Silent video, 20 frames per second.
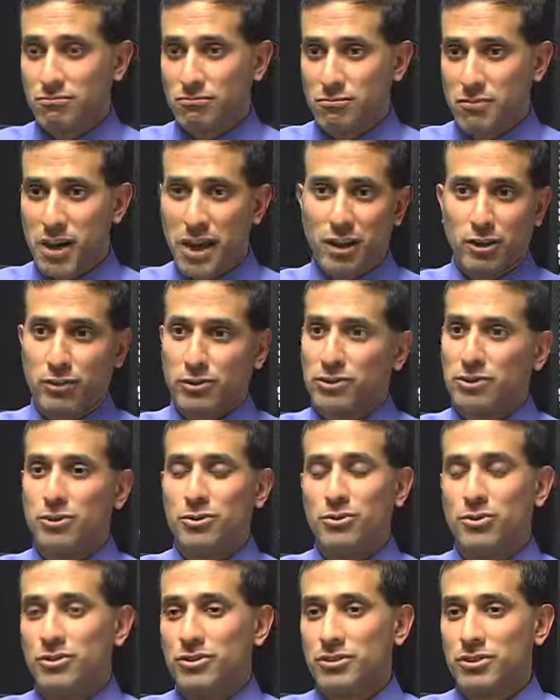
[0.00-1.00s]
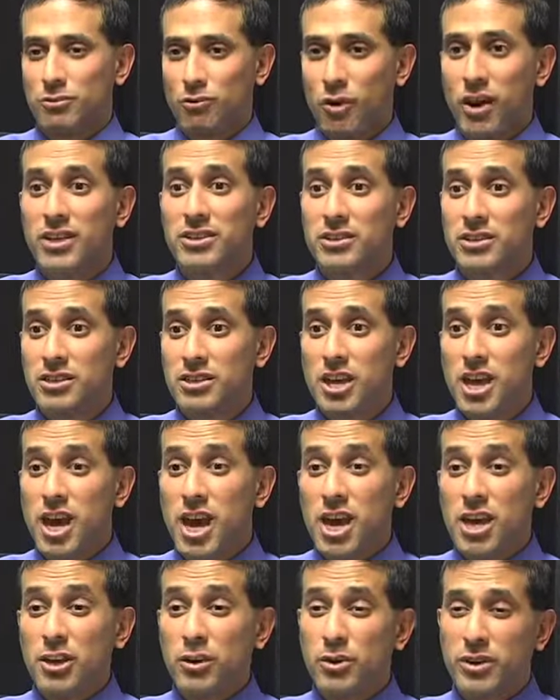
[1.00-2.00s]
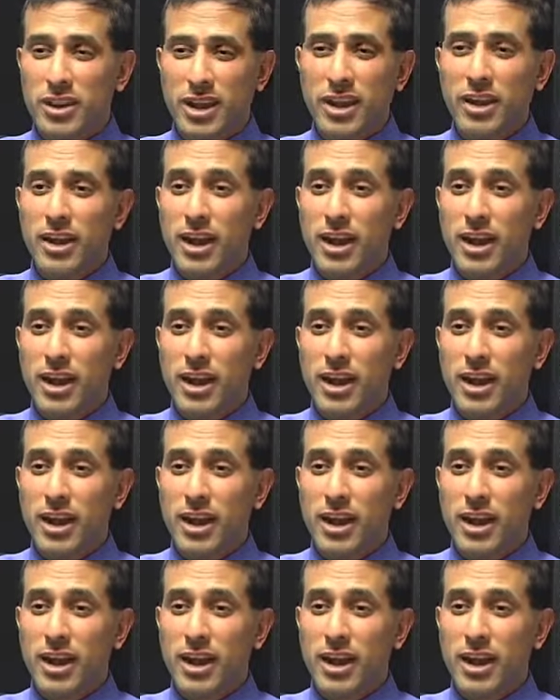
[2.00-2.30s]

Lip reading: medical students and residents, you can